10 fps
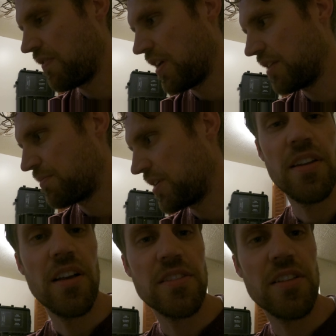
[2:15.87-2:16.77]
I've had the
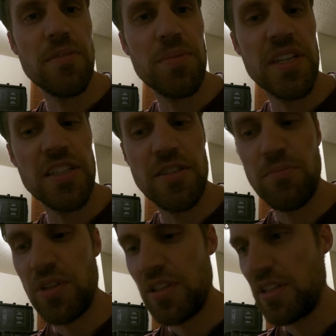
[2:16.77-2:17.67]
Nosler partition
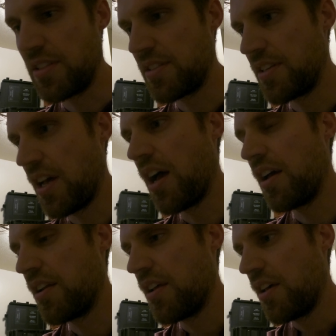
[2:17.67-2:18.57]
bullets
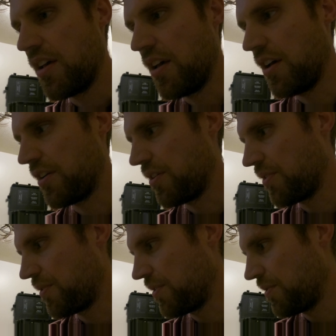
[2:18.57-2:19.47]
not
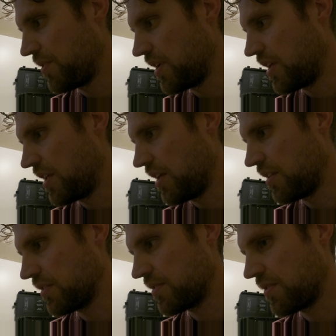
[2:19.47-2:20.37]
go through an
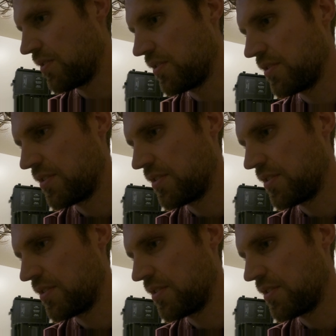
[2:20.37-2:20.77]
elk skull.